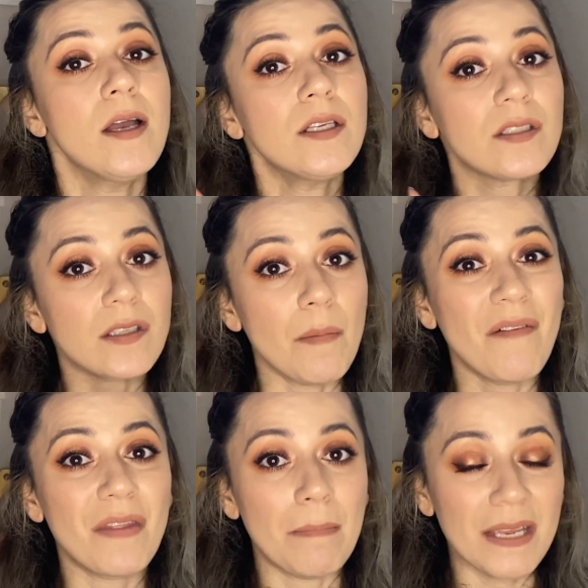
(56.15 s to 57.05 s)
some
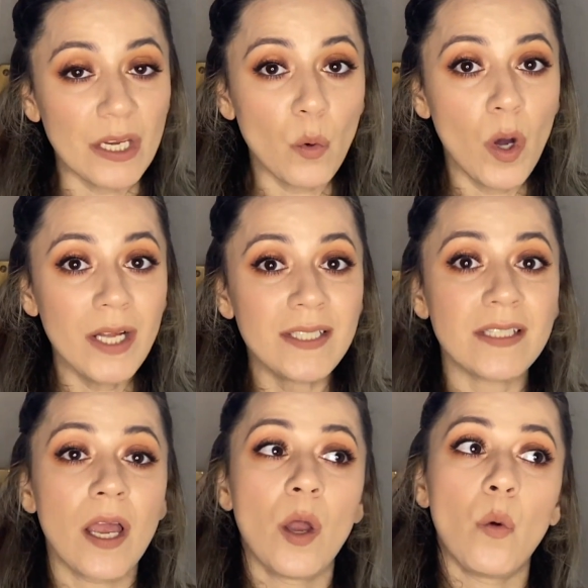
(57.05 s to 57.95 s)
of the midi ones
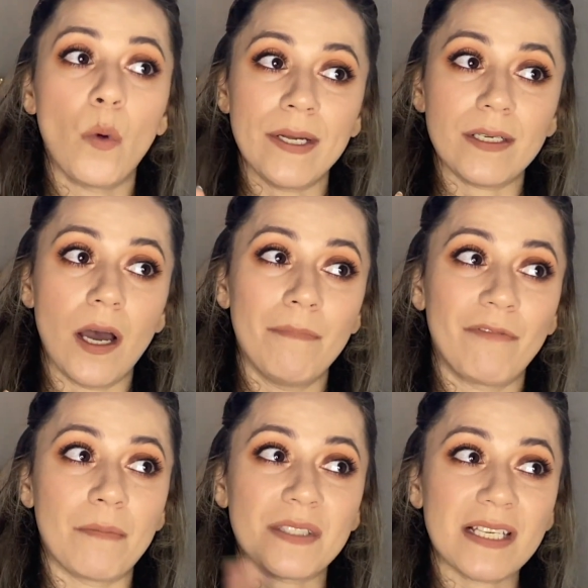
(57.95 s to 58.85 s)
went up
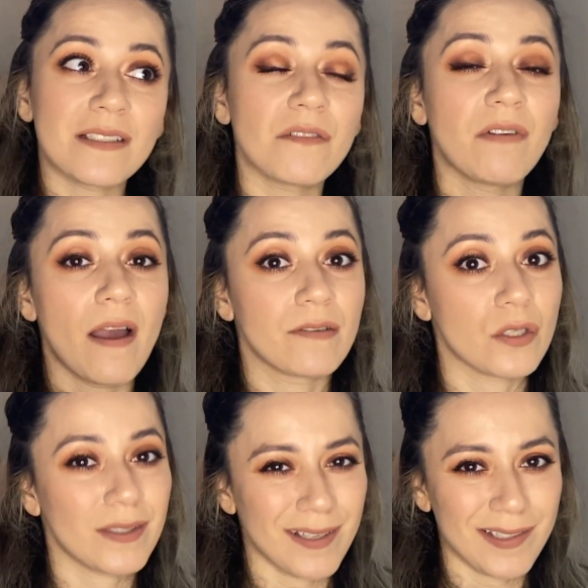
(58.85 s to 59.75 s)
from $65 to
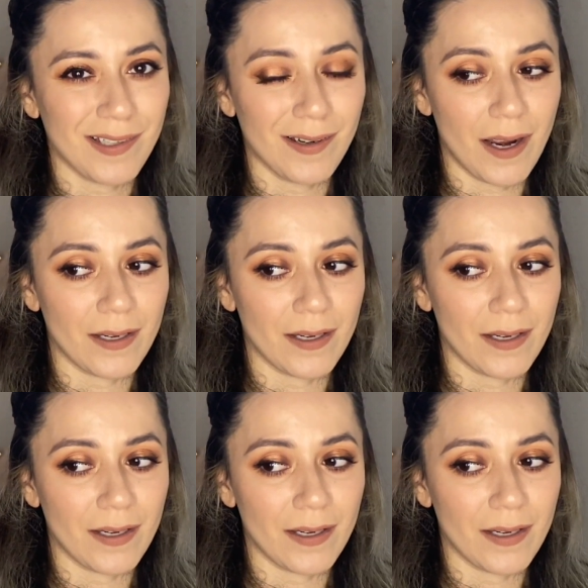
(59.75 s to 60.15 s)
$69.